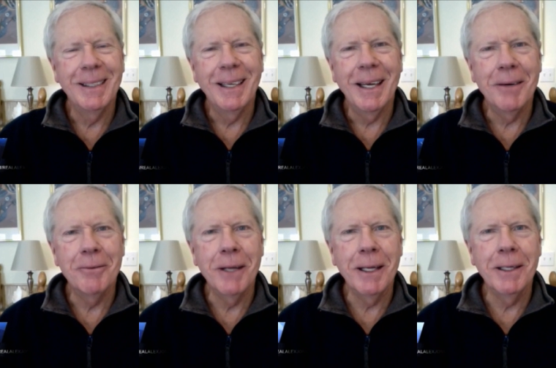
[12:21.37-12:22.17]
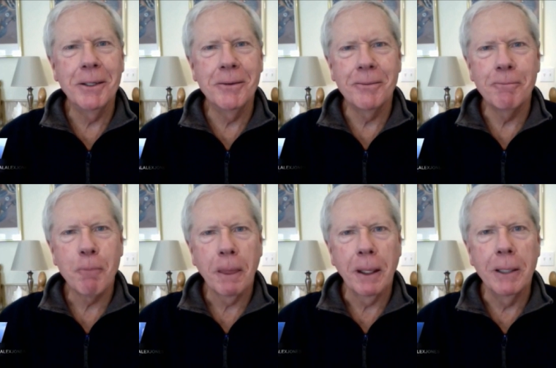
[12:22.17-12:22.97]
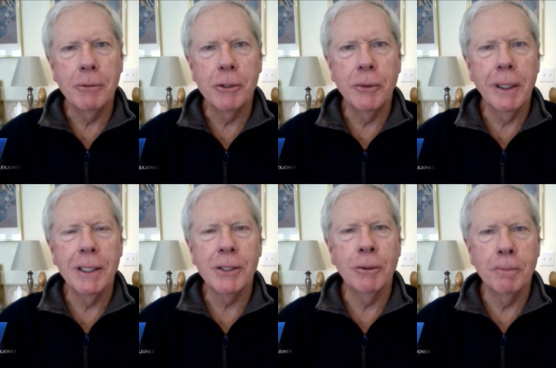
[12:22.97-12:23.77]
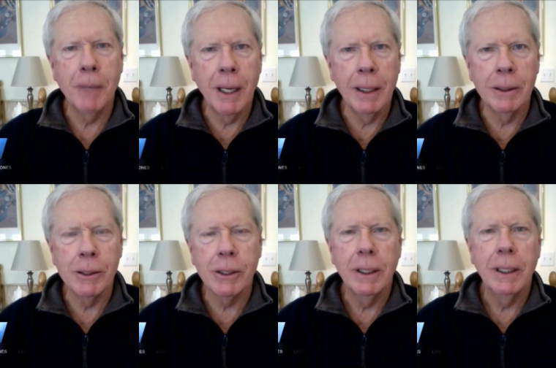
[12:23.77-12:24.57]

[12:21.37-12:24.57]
have negative interest rates on bonds